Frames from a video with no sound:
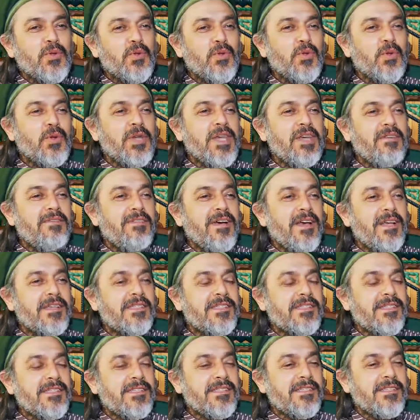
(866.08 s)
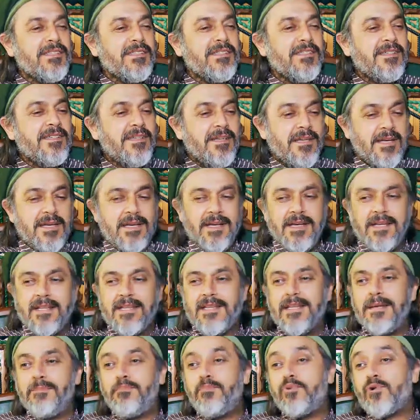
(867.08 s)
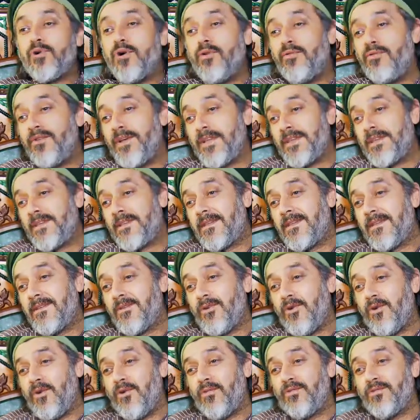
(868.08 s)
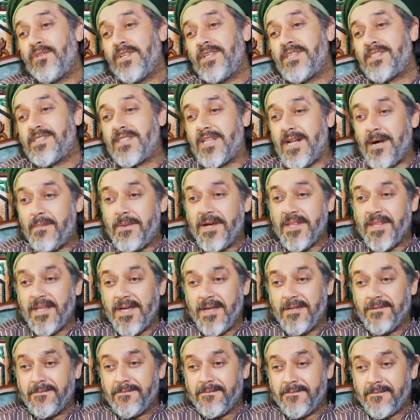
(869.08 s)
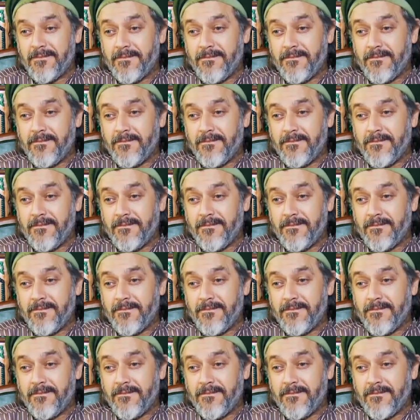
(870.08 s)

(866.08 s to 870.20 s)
to give us the profit of this Ramadan